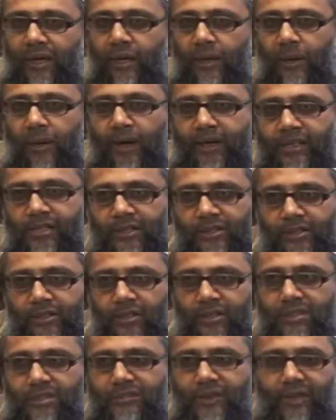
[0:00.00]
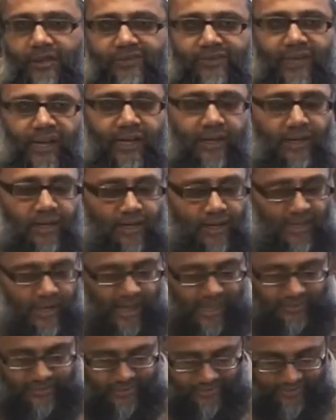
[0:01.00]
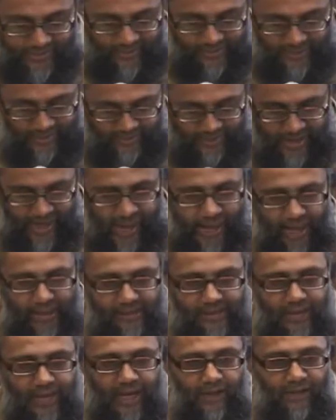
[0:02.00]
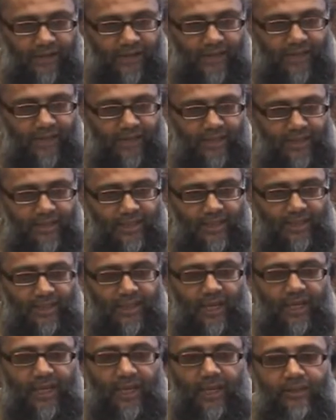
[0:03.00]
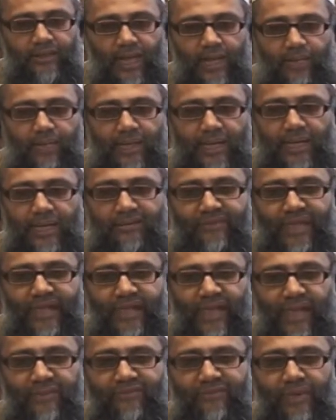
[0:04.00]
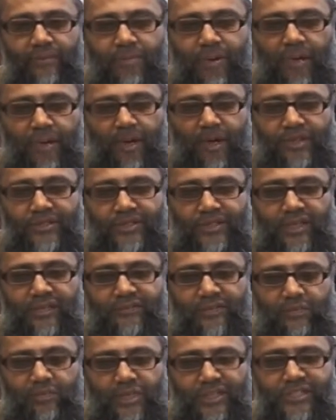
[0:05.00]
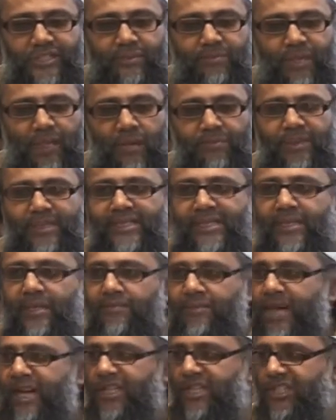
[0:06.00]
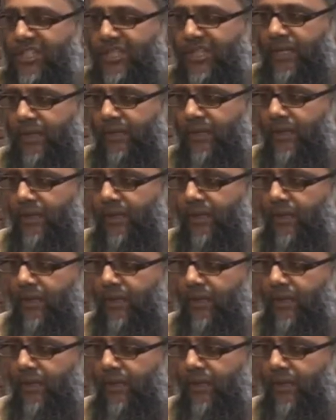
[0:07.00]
the Khawarij are the dogs of hellfire. And the thing that they had there is that they believed that if a Muslim committed a major sin,